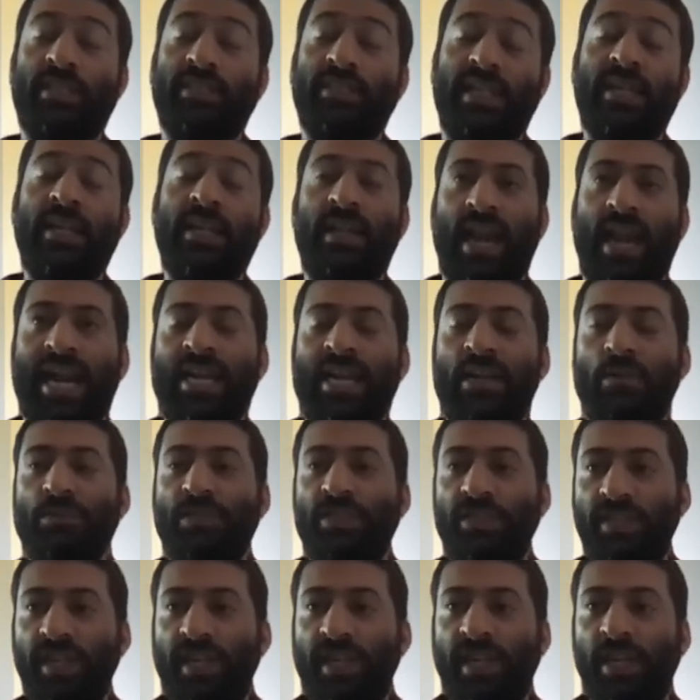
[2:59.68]
a random
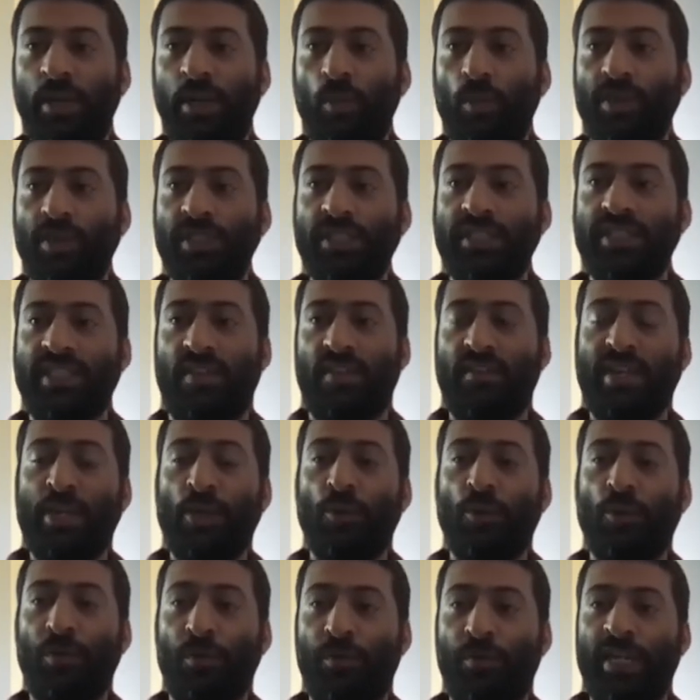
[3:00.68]
string, which is 7
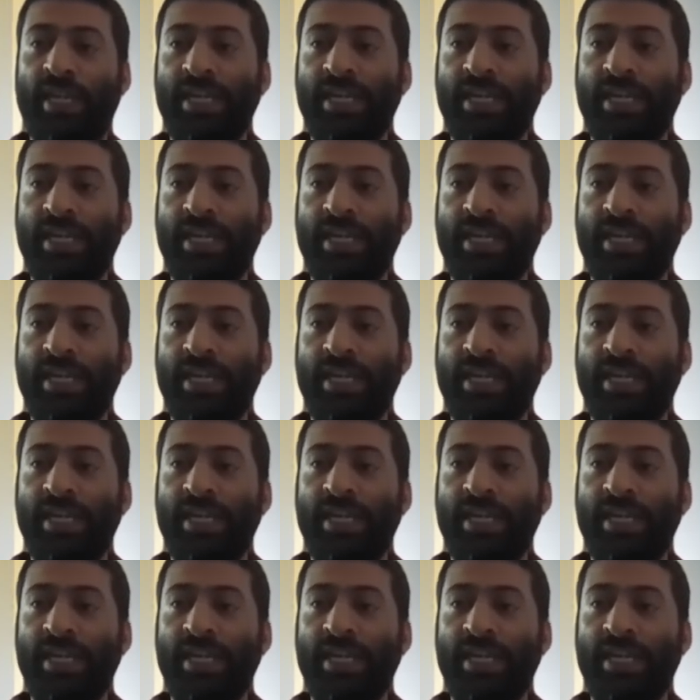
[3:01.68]
to 15